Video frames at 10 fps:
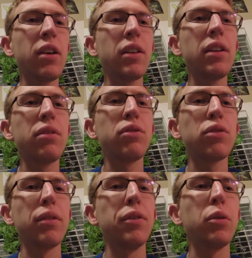All these
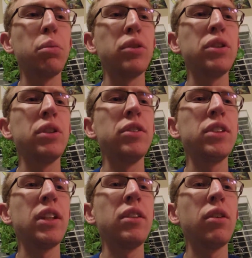trivial
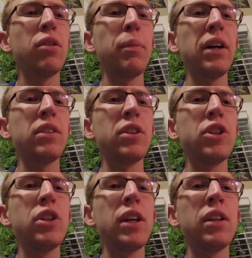pursuits that don't amount to
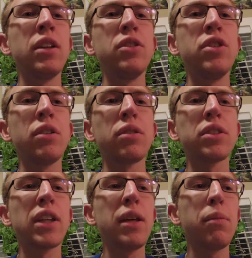shit in the general
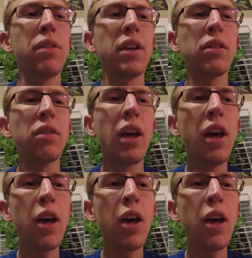scheme of things.